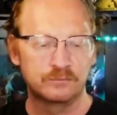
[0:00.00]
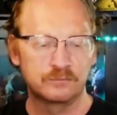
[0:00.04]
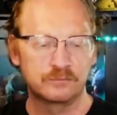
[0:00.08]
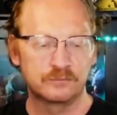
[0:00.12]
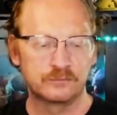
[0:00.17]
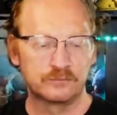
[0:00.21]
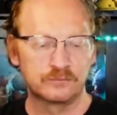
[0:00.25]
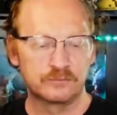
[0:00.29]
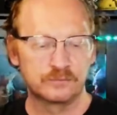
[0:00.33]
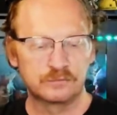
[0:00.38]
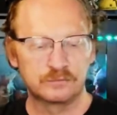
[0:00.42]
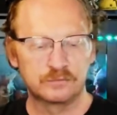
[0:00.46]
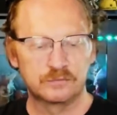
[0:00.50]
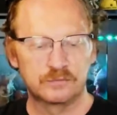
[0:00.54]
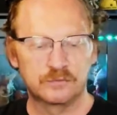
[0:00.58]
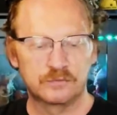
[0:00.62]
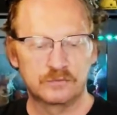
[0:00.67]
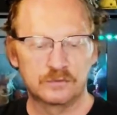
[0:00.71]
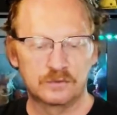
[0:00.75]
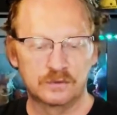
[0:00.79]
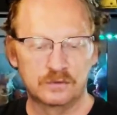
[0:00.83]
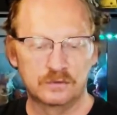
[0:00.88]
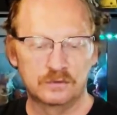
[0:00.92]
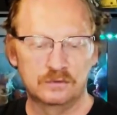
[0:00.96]

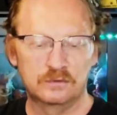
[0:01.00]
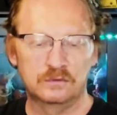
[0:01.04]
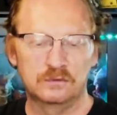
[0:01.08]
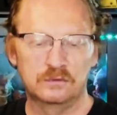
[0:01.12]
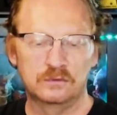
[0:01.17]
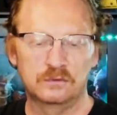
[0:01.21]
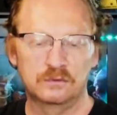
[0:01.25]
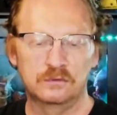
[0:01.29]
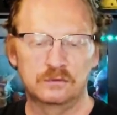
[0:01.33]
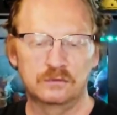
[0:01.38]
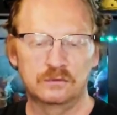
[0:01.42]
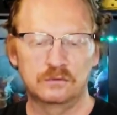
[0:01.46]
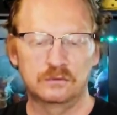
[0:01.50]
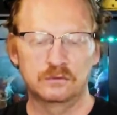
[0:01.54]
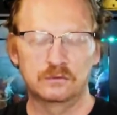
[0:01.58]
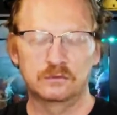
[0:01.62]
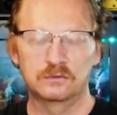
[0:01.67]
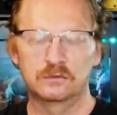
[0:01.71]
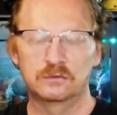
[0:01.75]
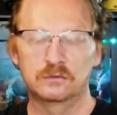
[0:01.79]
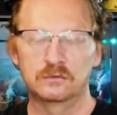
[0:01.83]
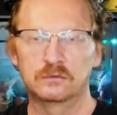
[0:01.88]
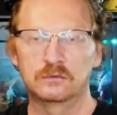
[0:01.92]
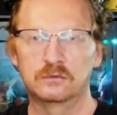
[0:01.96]

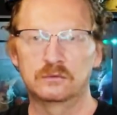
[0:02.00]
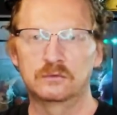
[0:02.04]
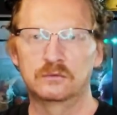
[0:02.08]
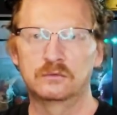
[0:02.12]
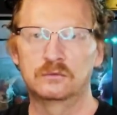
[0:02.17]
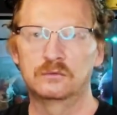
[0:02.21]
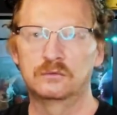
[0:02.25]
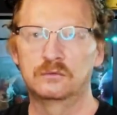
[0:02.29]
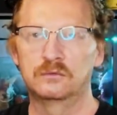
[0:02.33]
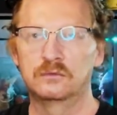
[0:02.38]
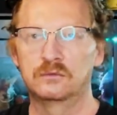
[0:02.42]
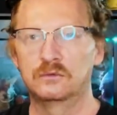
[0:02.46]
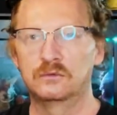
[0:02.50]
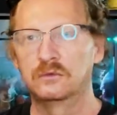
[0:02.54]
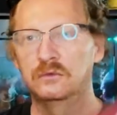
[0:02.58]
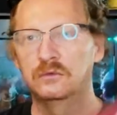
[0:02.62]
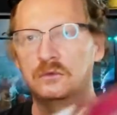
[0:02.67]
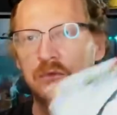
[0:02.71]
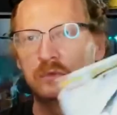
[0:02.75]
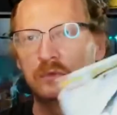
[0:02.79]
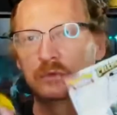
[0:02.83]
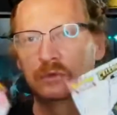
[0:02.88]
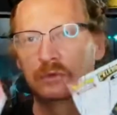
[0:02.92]
(no one is talking)